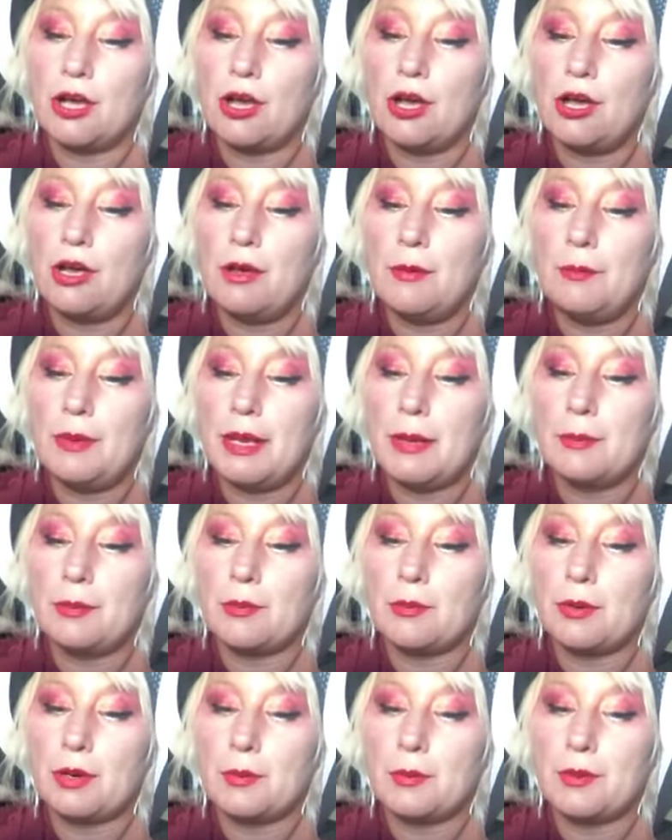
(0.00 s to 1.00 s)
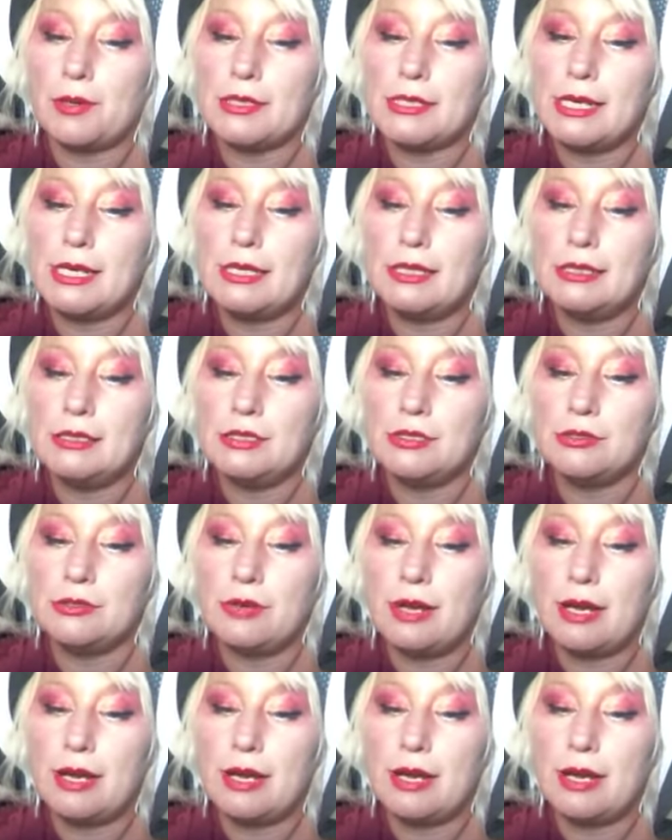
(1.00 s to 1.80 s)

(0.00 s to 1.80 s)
all paperwork pertaining to